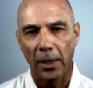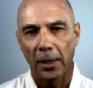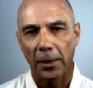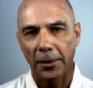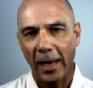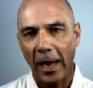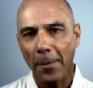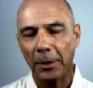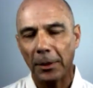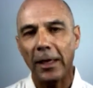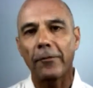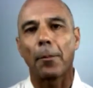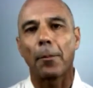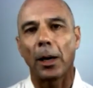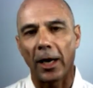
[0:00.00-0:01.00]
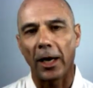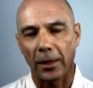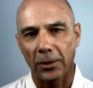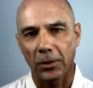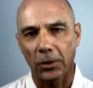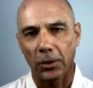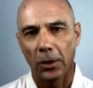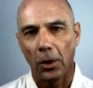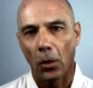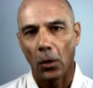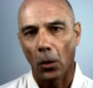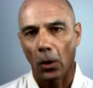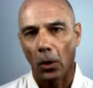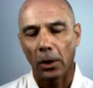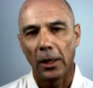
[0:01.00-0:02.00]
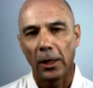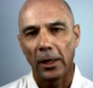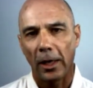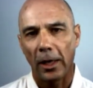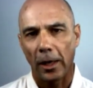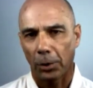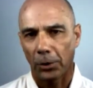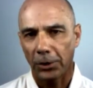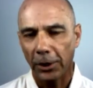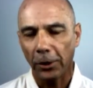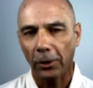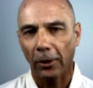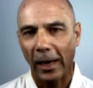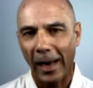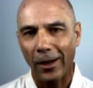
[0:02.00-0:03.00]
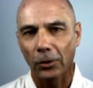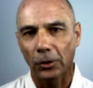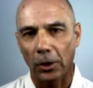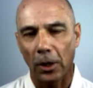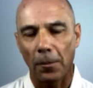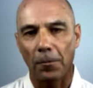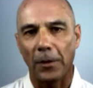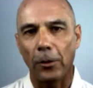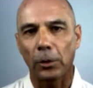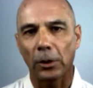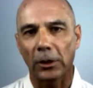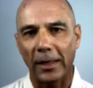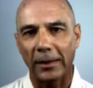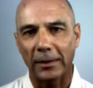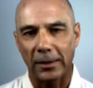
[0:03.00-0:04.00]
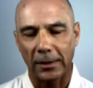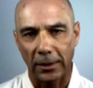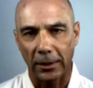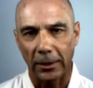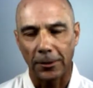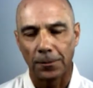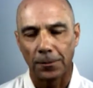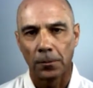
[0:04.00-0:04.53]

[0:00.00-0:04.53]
that happen to have a bias or a particular outcome they would like to see.